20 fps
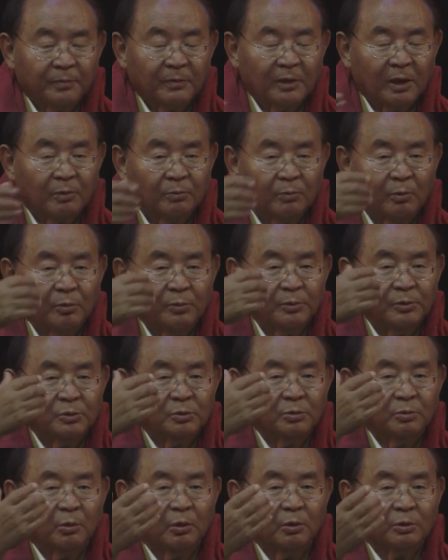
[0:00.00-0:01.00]
that moment
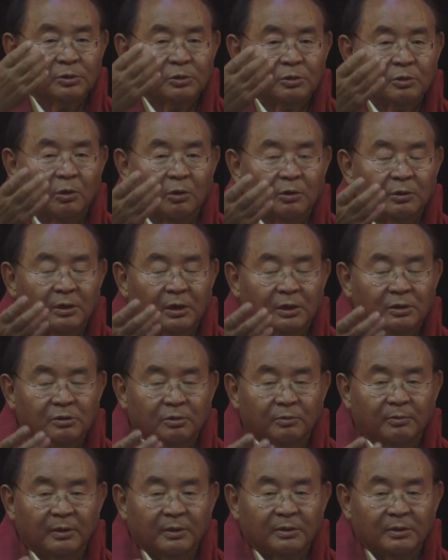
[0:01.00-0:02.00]
you watch thought as
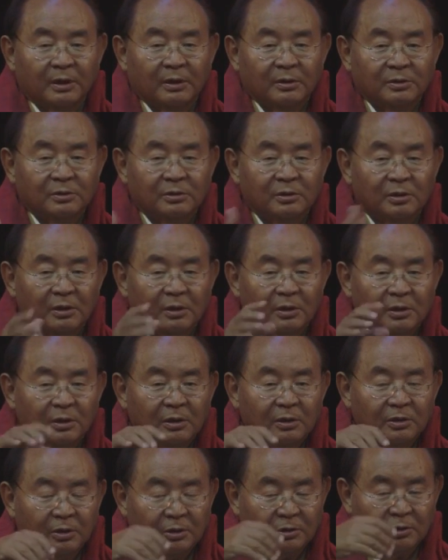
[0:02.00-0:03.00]
your meditation,
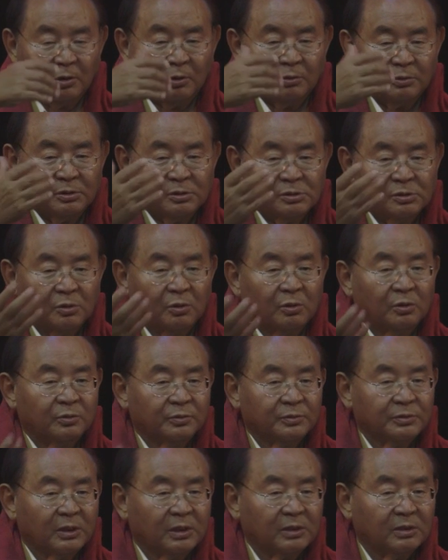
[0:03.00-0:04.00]
the thought
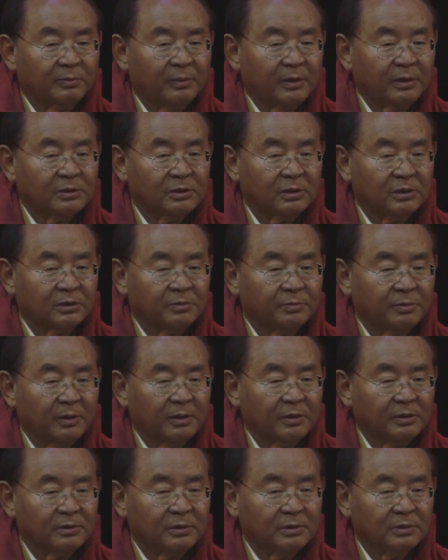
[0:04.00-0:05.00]
dissolves. That's the best
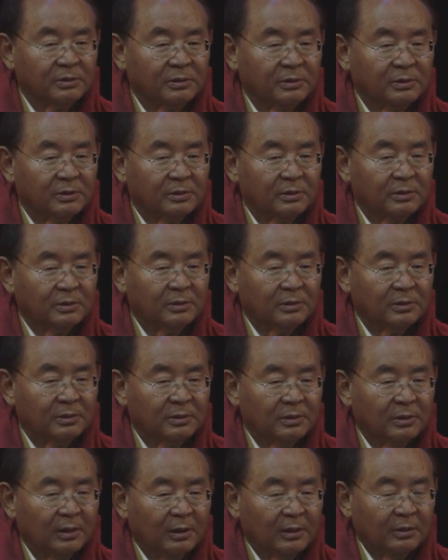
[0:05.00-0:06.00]
experience.
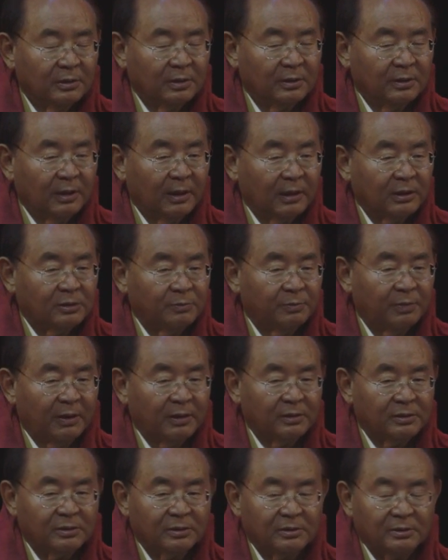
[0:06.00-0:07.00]
The next
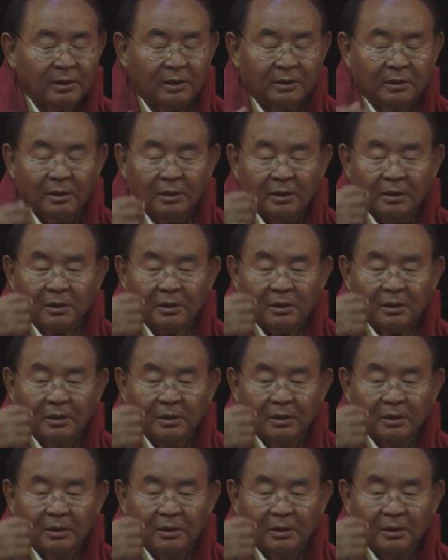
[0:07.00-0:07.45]
best is that